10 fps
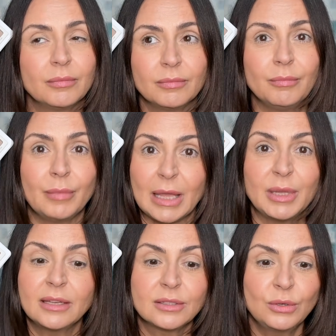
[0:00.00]

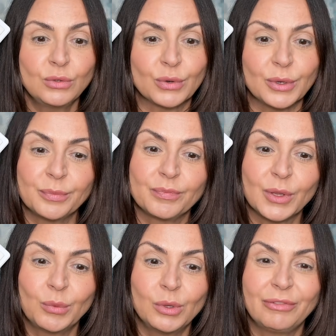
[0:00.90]
Maybe it's neutral.
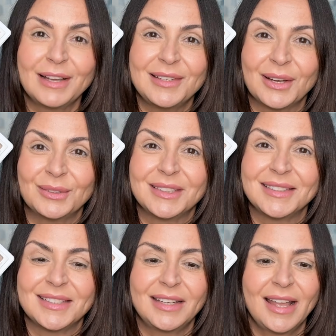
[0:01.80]
We'll find out
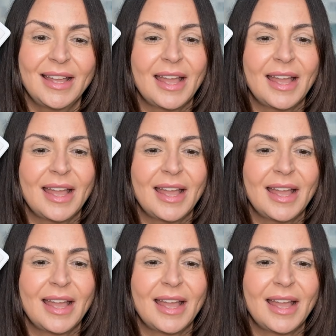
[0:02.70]
today.